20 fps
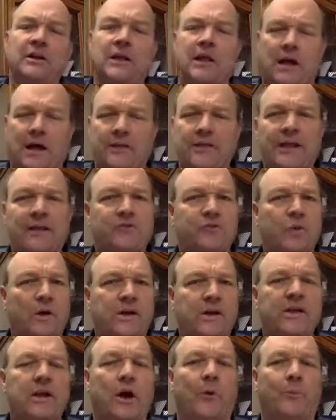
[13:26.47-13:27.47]
That's what
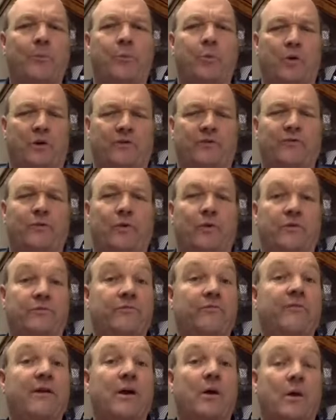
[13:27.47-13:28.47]
Yelp works for. It's a
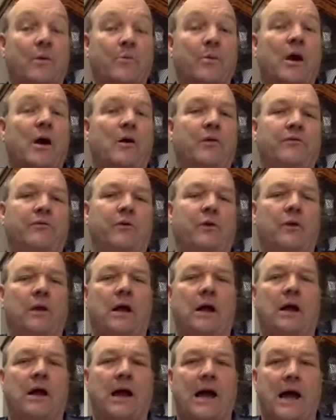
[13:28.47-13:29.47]
very powerful
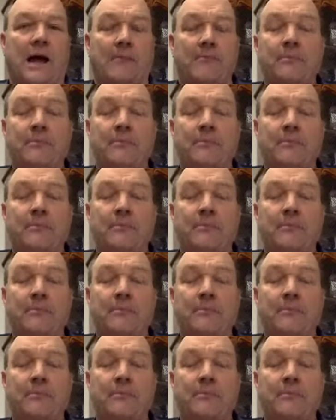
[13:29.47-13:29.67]
app.